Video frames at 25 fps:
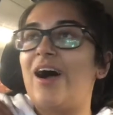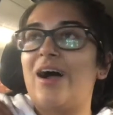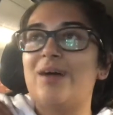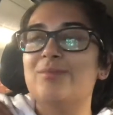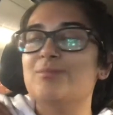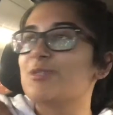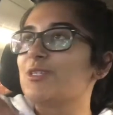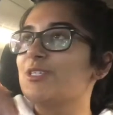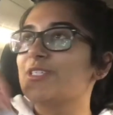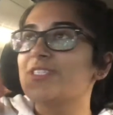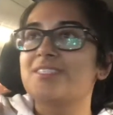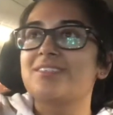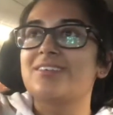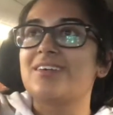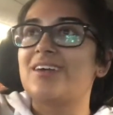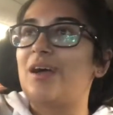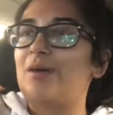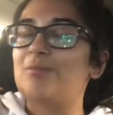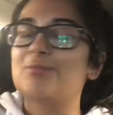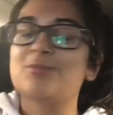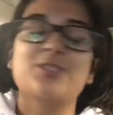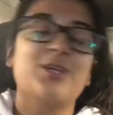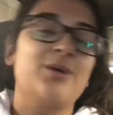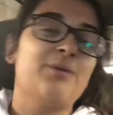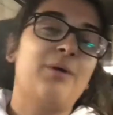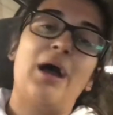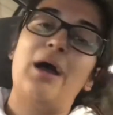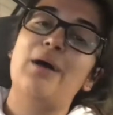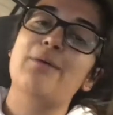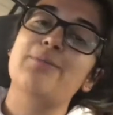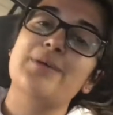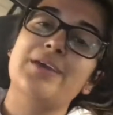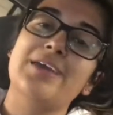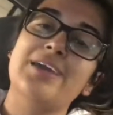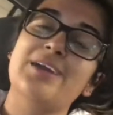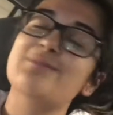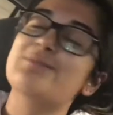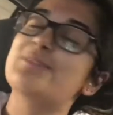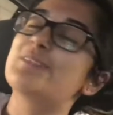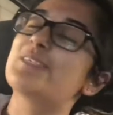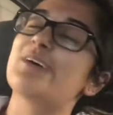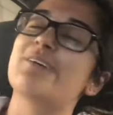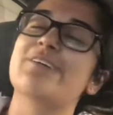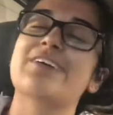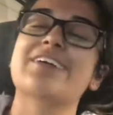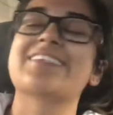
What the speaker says: I'm so happy, I'm so